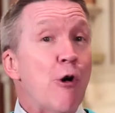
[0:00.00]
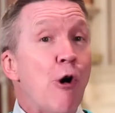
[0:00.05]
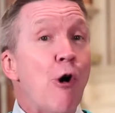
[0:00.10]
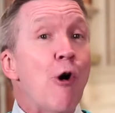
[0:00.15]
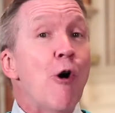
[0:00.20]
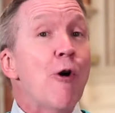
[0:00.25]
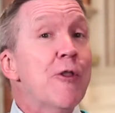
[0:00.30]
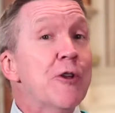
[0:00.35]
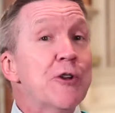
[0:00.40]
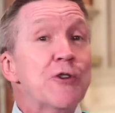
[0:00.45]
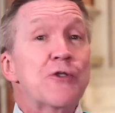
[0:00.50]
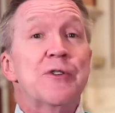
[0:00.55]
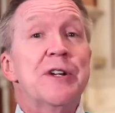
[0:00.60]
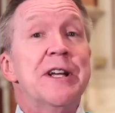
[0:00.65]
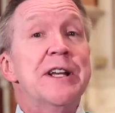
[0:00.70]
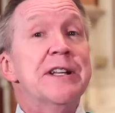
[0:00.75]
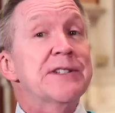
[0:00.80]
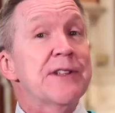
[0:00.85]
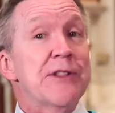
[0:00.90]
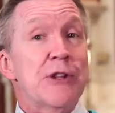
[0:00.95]
all the
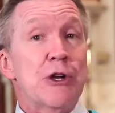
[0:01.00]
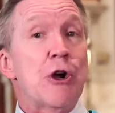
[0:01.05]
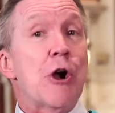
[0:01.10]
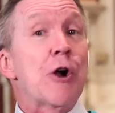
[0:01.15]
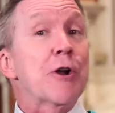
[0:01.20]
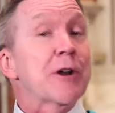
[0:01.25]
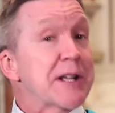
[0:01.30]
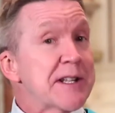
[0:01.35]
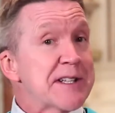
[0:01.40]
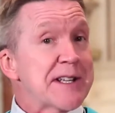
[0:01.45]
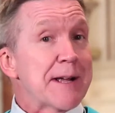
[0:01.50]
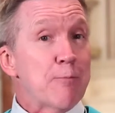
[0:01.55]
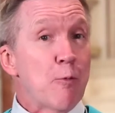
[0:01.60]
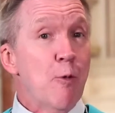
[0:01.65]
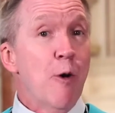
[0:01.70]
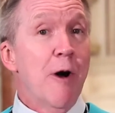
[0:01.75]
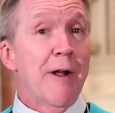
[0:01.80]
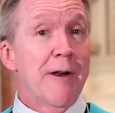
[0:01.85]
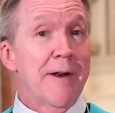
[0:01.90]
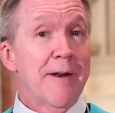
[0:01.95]
trees in the garden except
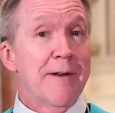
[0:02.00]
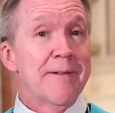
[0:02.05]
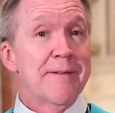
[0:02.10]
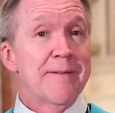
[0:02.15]
one.